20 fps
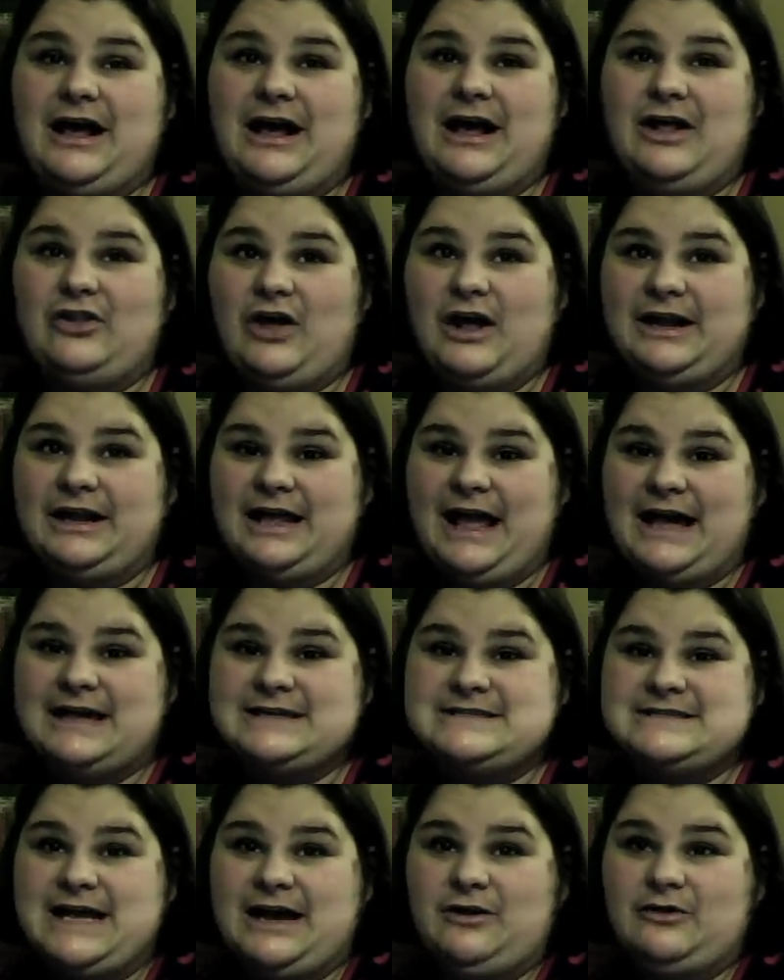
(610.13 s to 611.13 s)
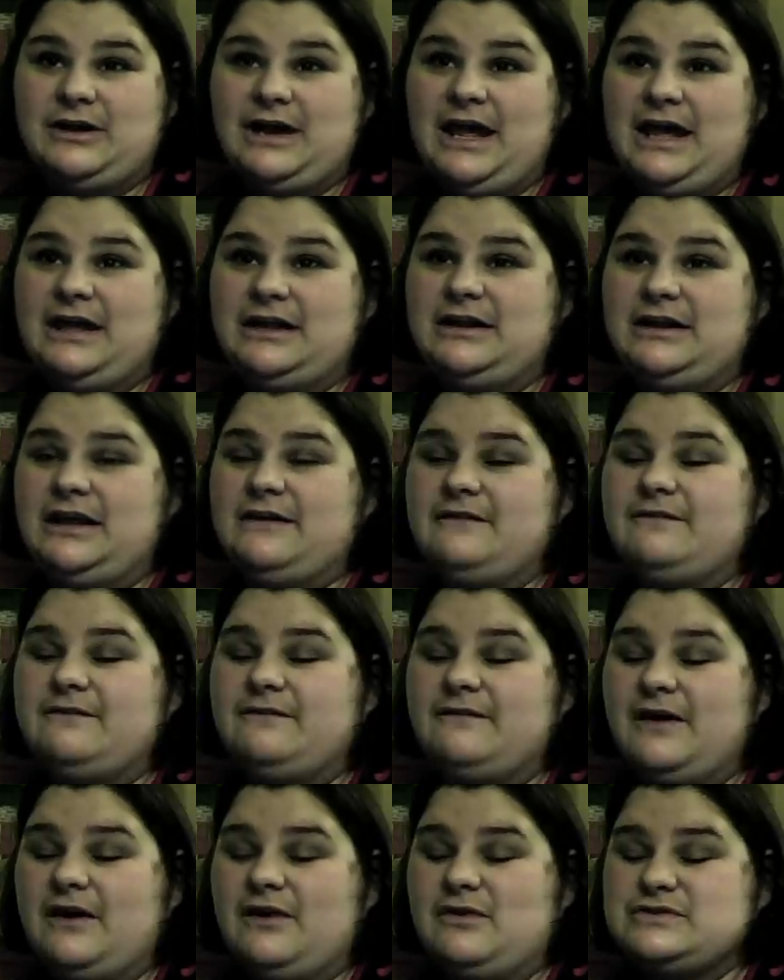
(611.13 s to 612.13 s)
a lot of gas out, and it
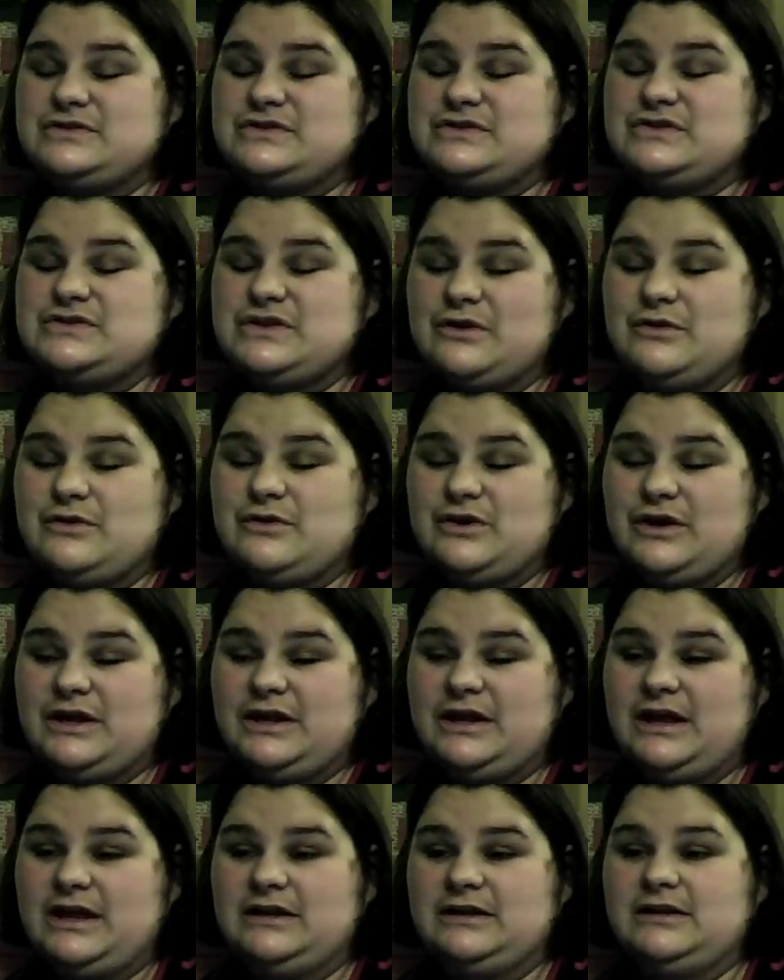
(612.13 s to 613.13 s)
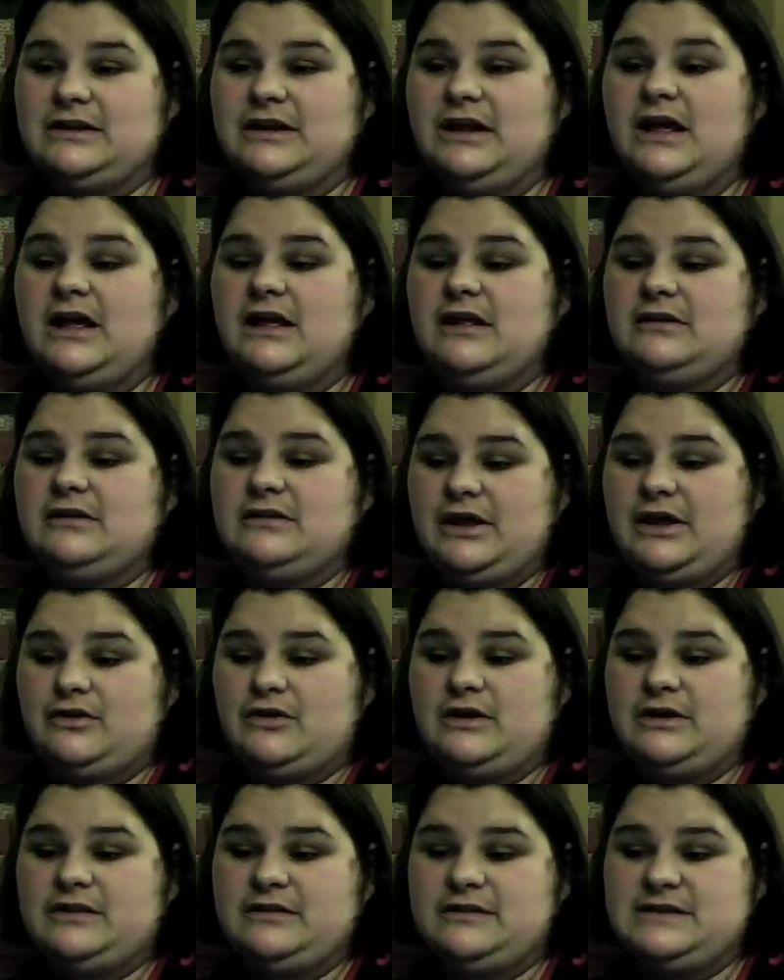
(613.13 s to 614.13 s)
felt so good. And
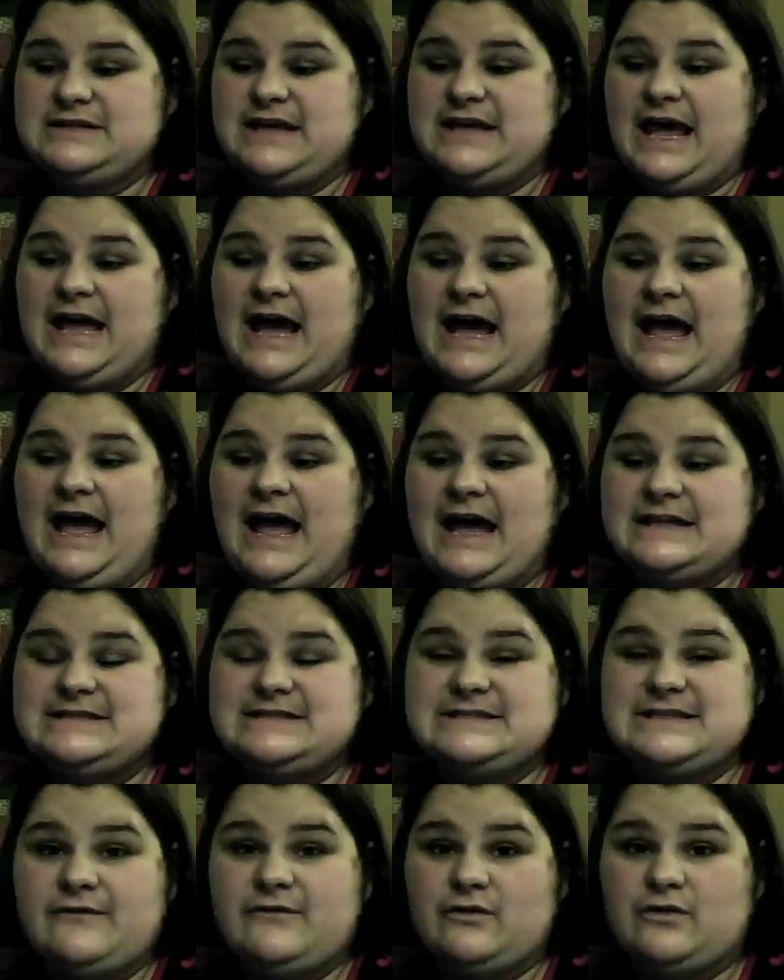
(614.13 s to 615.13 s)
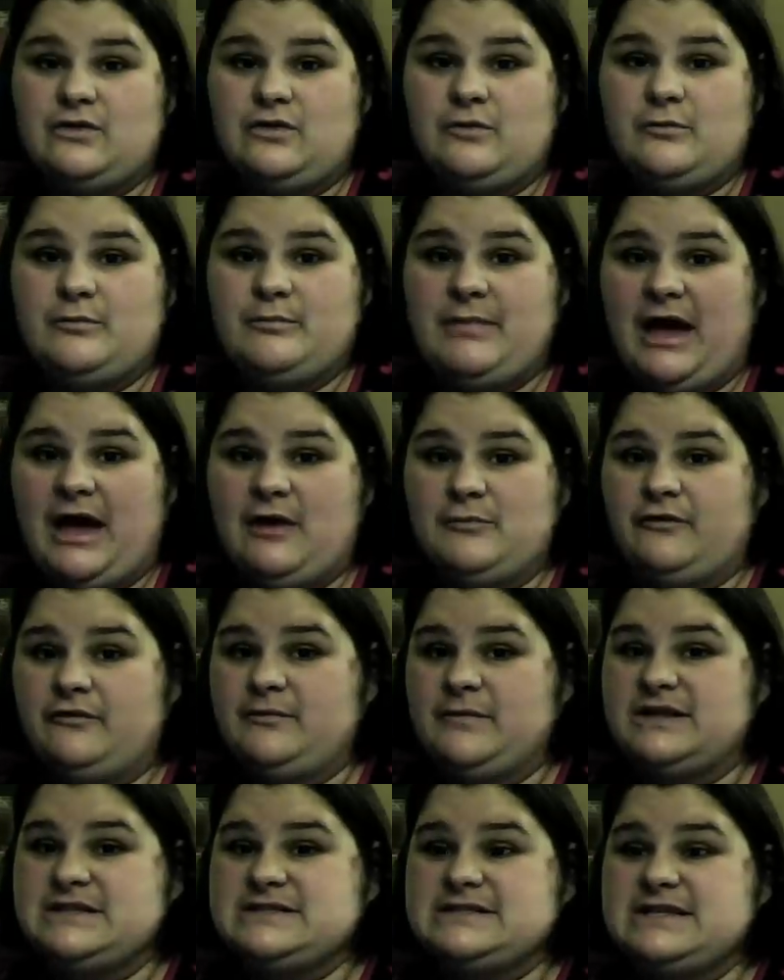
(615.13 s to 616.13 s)
later on in the day, I had several bowel
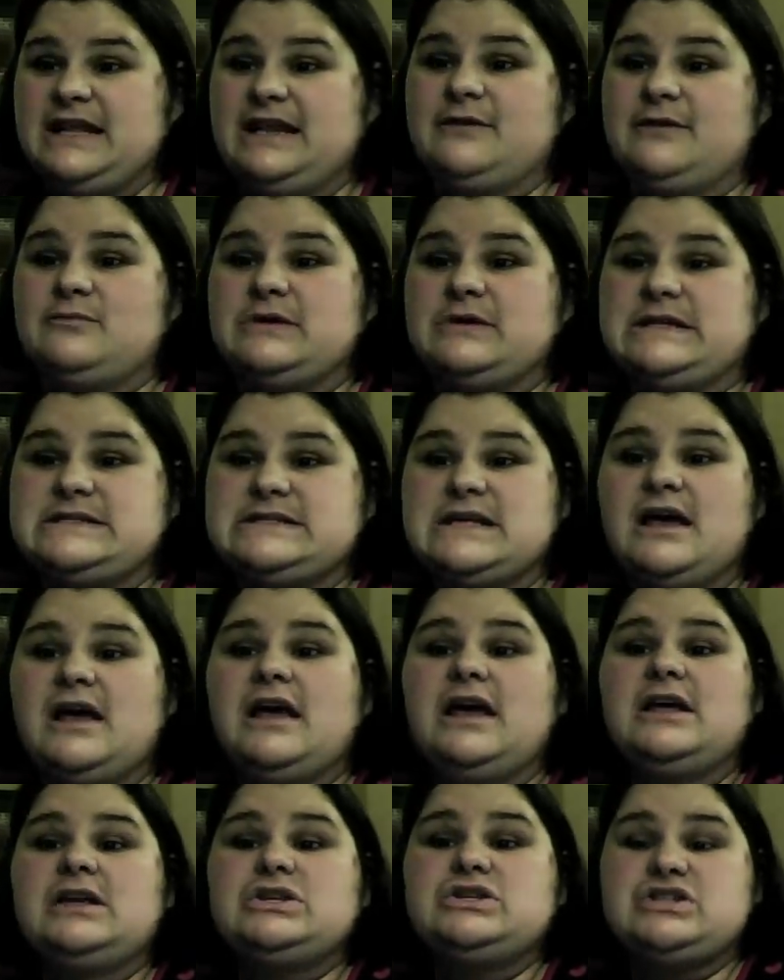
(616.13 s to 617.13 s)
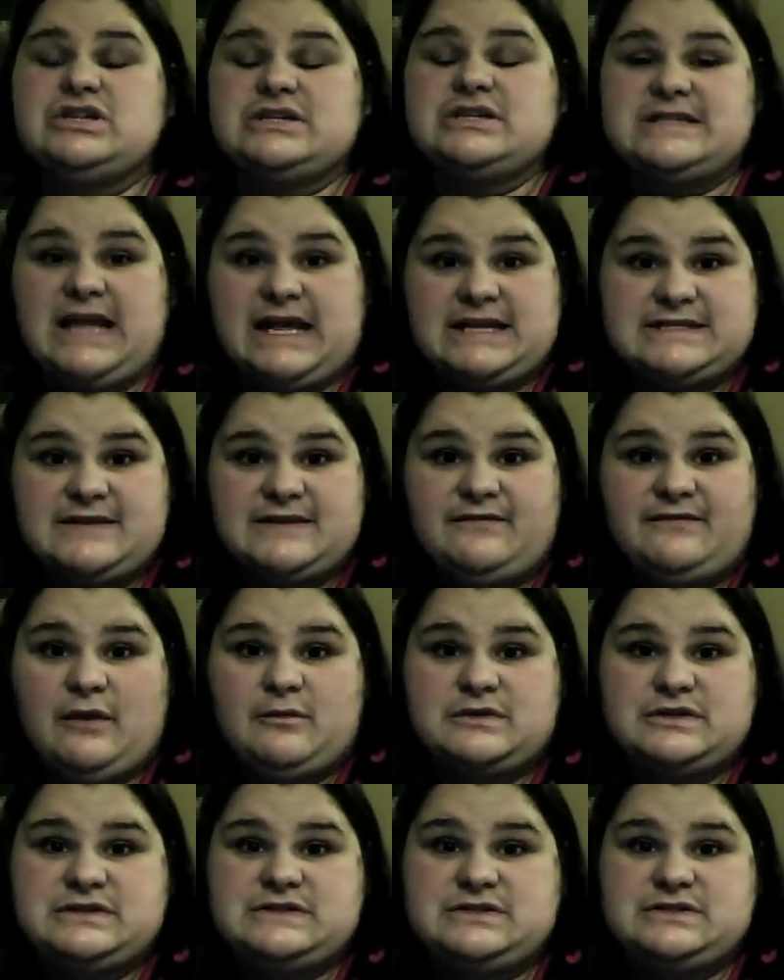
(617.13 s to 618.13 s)
movements, and it was just as if I
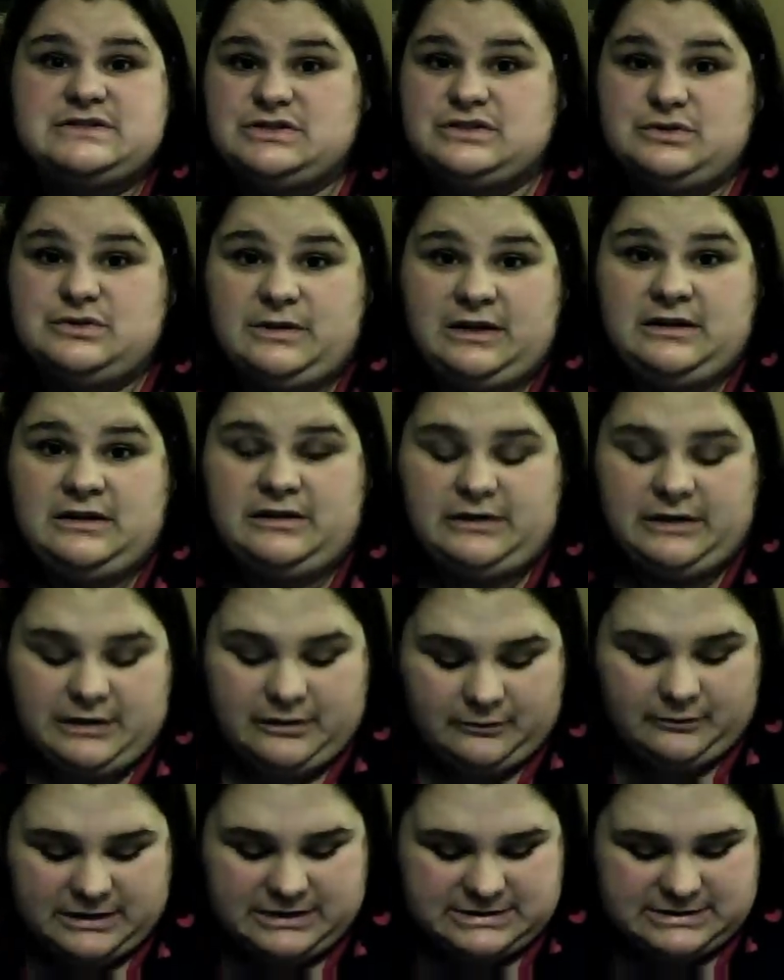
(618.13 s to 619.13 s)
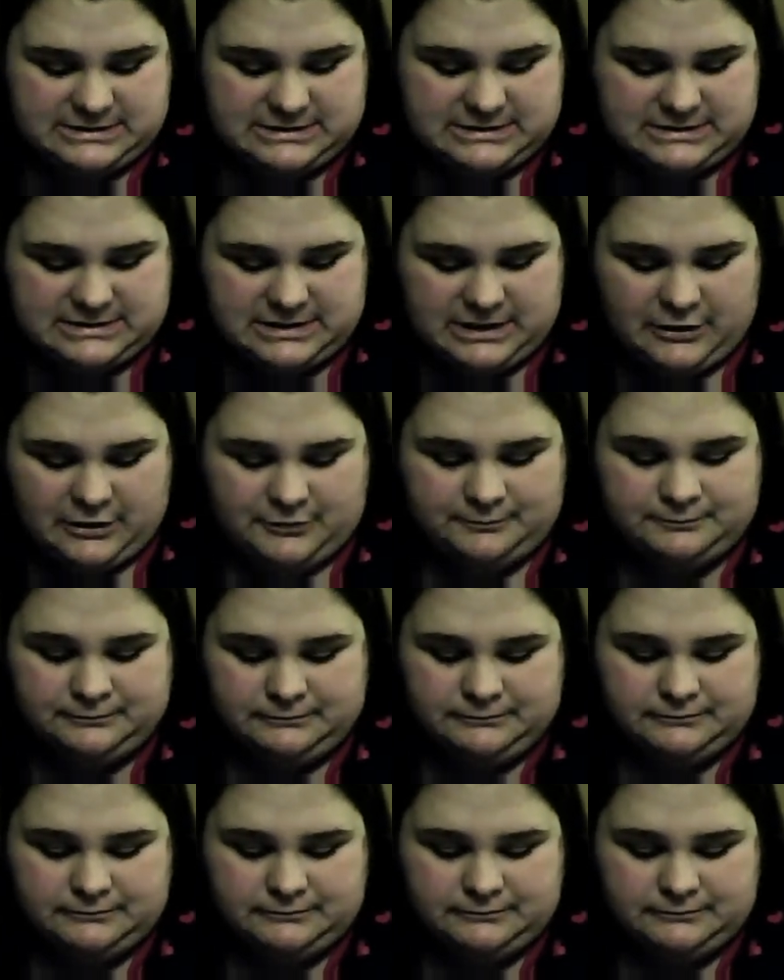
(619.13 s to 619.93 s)
was doing clear liquids. So